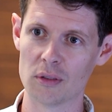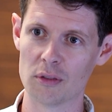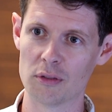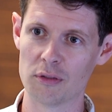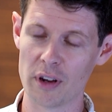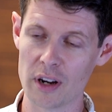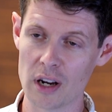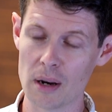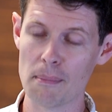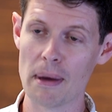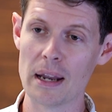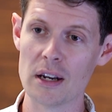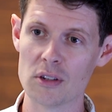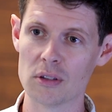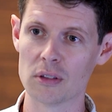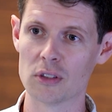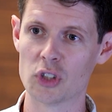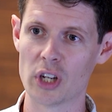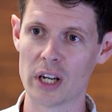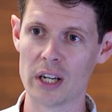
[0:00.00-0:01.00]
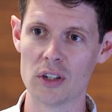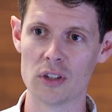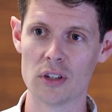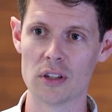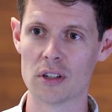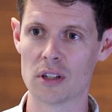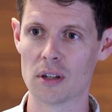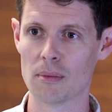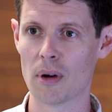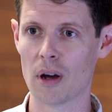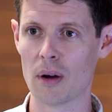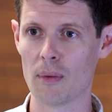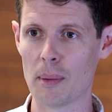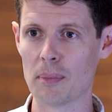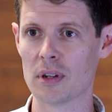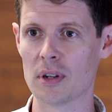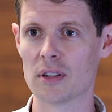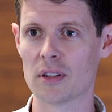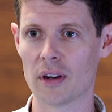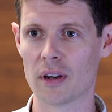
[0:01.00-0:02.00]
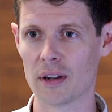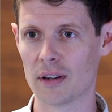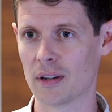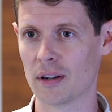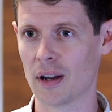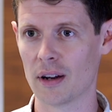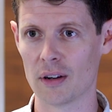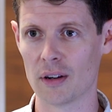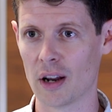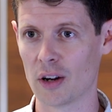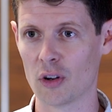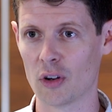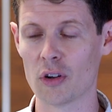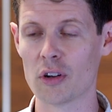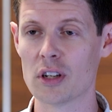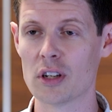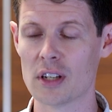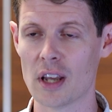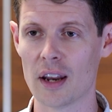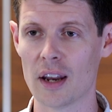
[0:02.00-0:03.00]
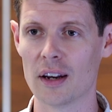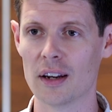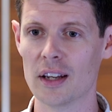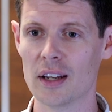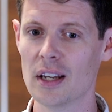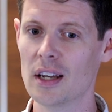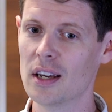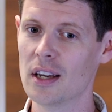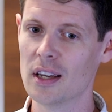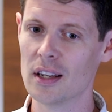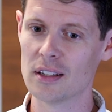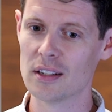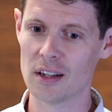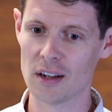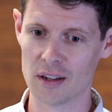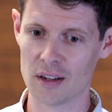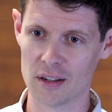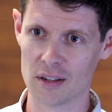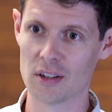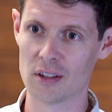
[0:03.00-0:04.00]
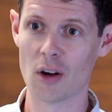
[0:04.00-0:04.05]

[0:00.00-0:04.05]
fundamental changes to my web design and content to